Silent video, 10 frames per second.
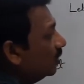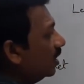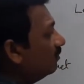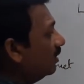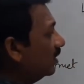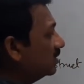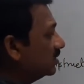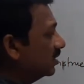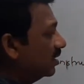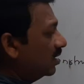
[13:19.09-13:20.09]
That means
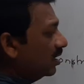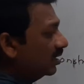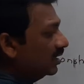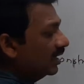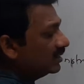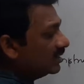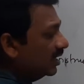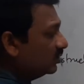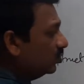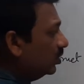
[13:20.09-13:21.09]

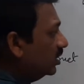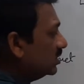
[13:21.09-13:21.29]
delta 1